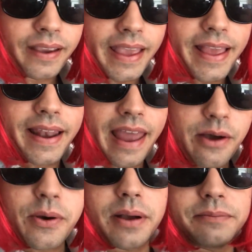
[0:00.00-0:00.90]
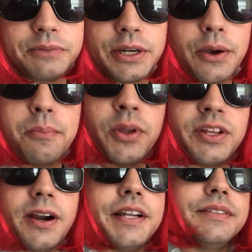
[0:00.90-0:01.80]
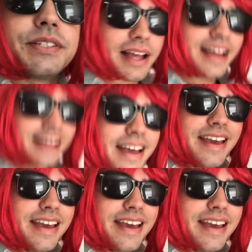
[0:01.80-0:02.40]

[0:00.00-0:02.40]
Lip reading: And now I'm gonna go mow the yard. So bye.